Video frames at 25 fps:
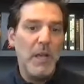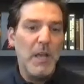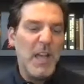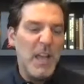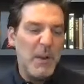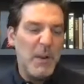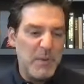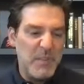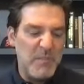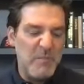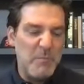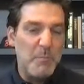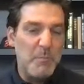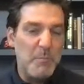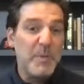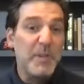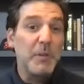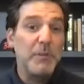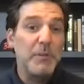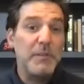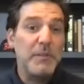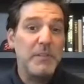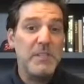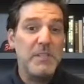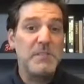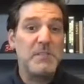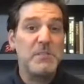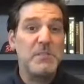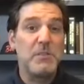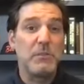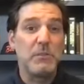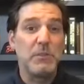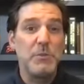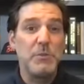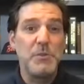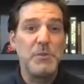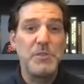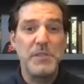And we've built these
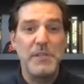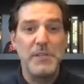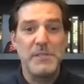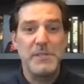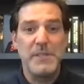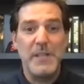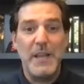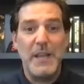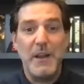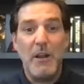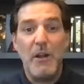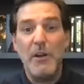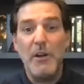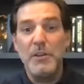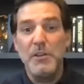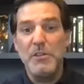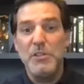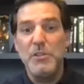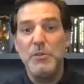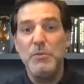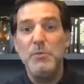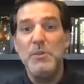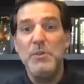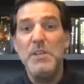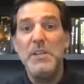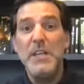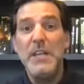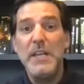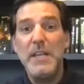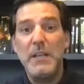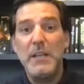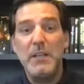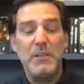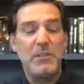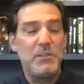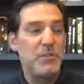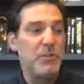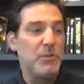solutions that aren't unique
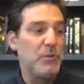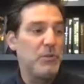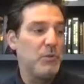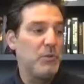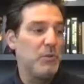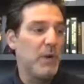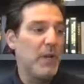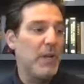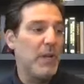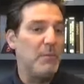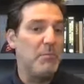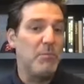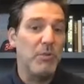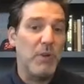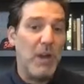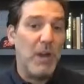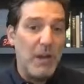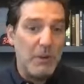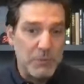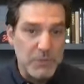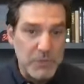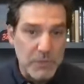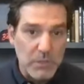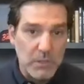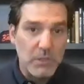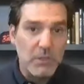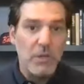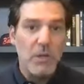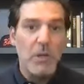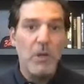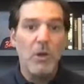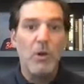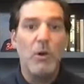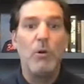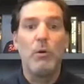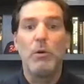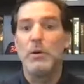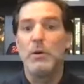to a browser
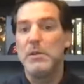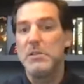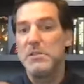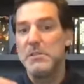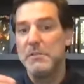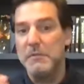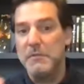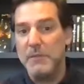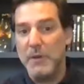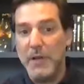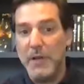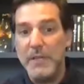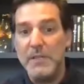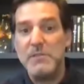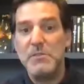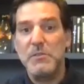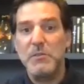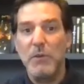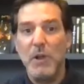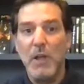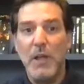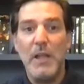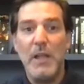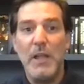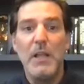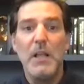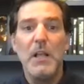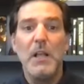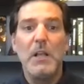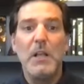or a device, right?